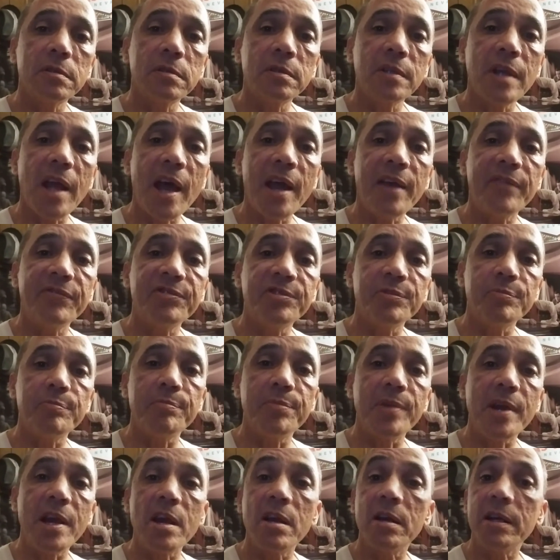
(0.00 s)
life's
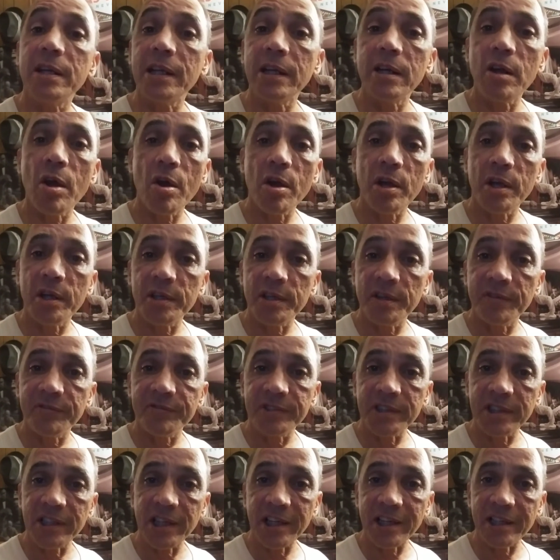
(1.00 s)
barely long enough
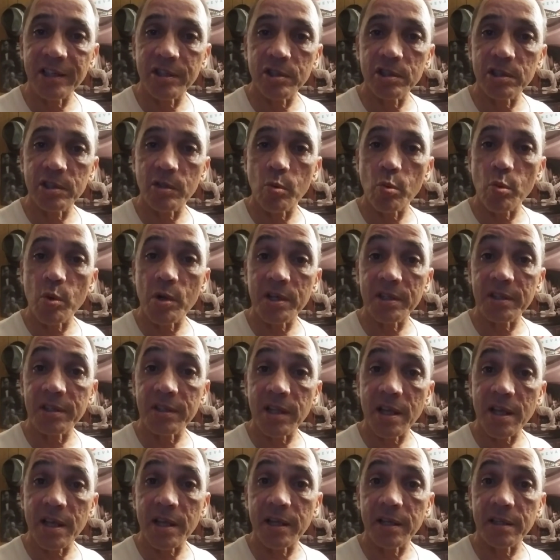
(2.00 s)
to get good at one
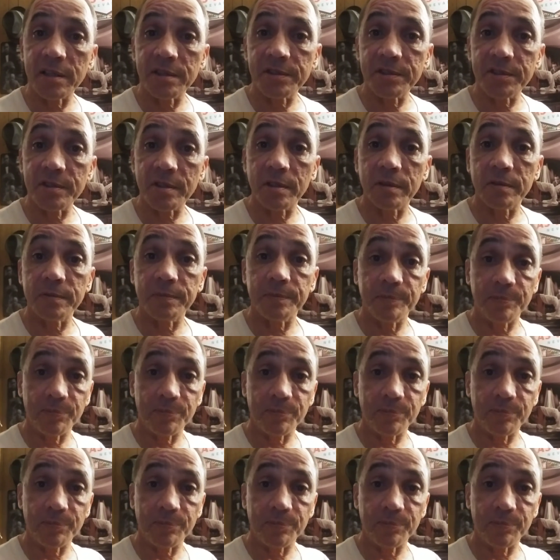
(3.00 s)
thing, so